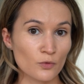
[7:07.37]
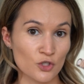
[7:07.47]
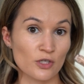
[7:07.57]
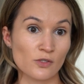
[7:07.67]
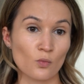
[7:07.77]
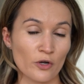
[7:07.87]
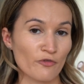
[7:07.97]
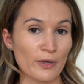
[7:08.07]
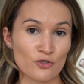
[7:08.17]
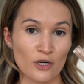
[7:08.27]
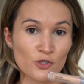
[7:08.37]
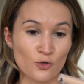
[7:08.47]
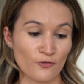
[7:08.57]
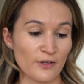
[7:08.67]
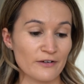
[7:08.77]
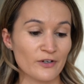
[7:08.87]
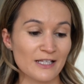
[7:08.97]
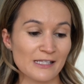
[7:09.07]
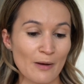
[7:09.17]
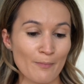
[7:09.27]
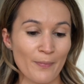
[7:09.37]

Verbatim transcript: which is one of my drugstore favorites,